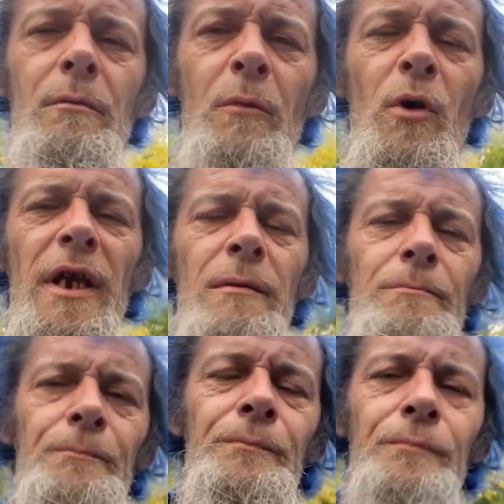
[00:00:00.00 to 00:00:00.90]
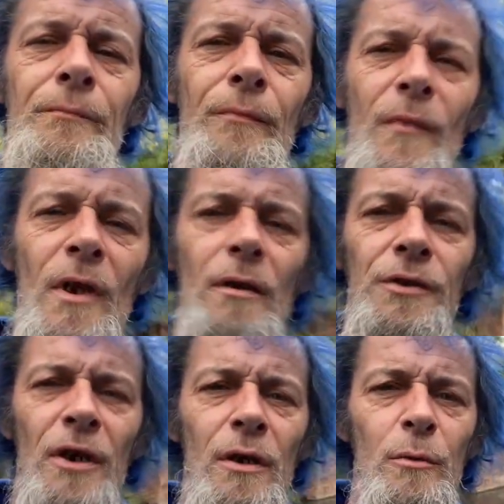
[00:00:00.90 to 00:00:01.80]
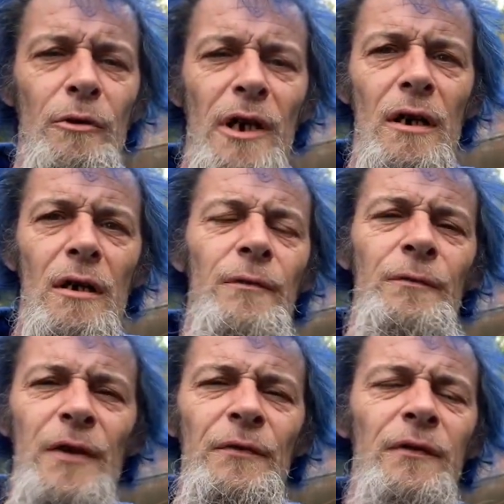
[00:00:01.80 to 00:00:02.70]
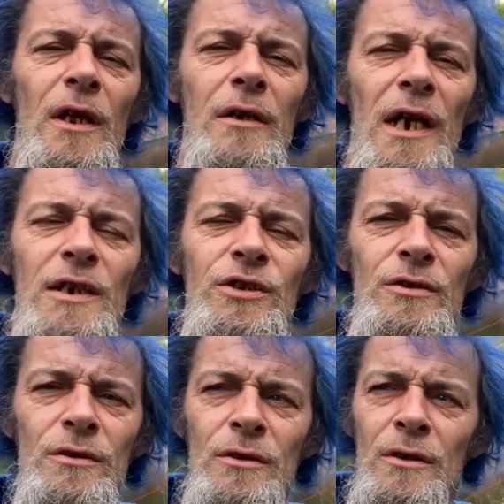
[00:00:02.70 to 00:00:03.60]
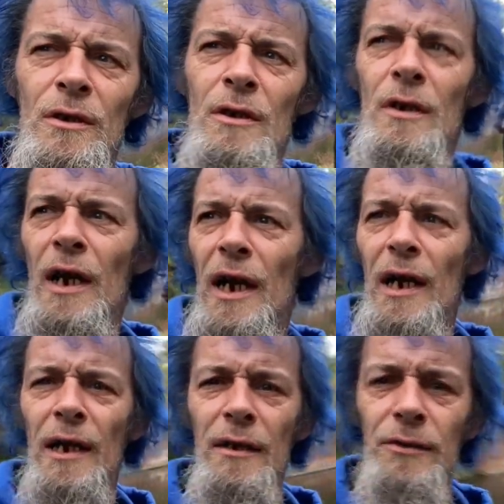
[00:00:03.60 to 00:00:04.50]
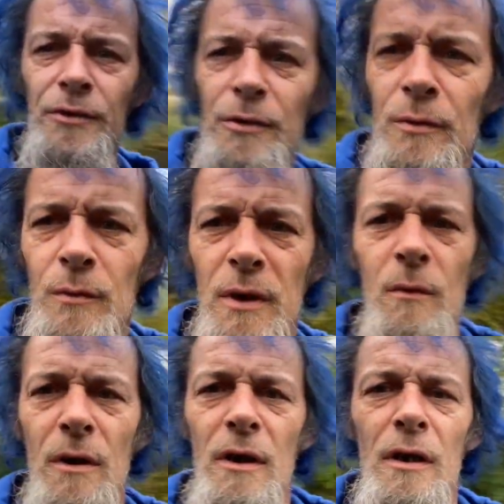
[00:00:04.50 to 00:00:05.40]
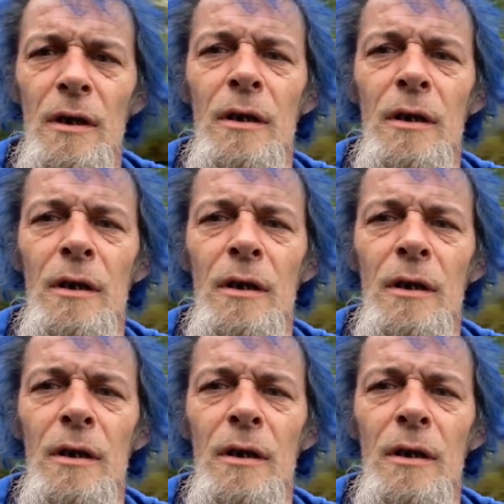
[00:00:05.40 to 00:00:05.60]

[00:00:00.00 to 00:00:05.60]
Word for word: morning so we're at our fifth location and we were